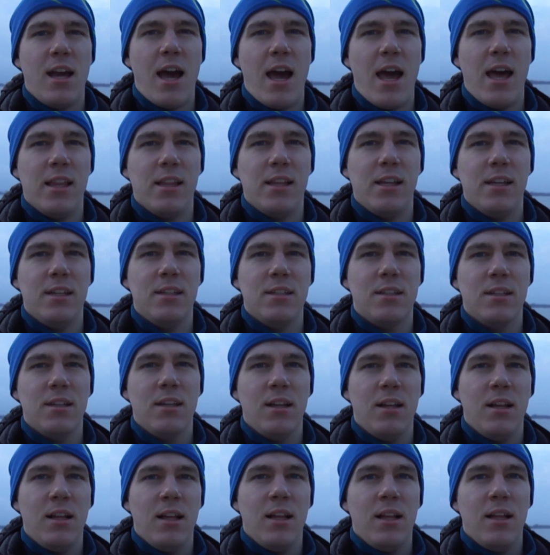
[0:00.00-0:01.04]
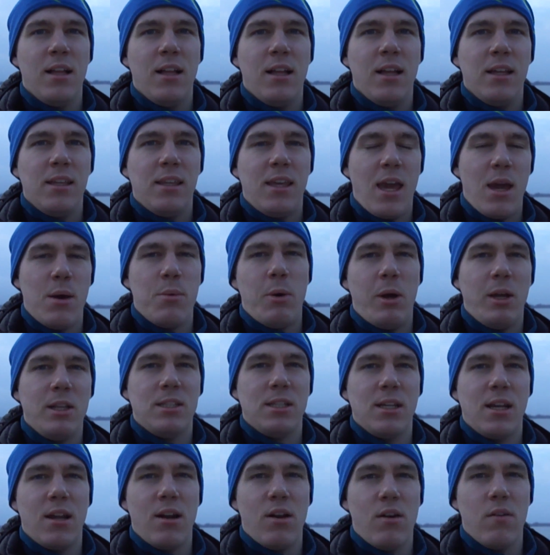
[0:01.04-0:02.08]
island. Can't wait
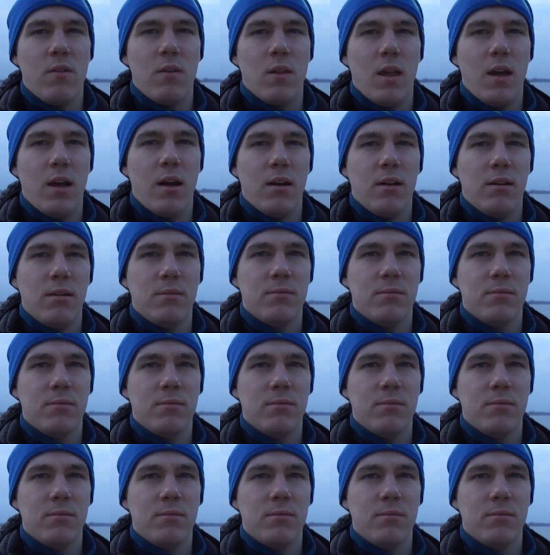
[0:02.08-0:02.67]
to get over there.